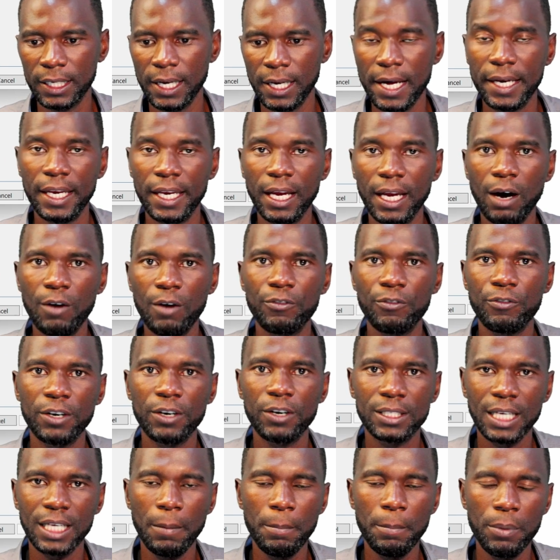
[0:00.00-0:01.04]
Now, for
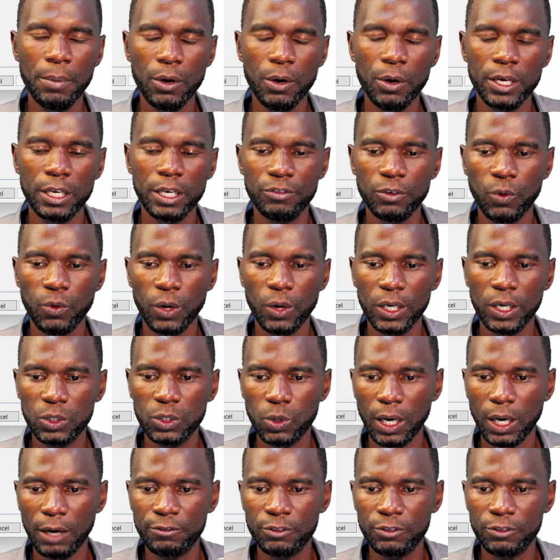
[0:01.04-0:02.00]
example, if you want to have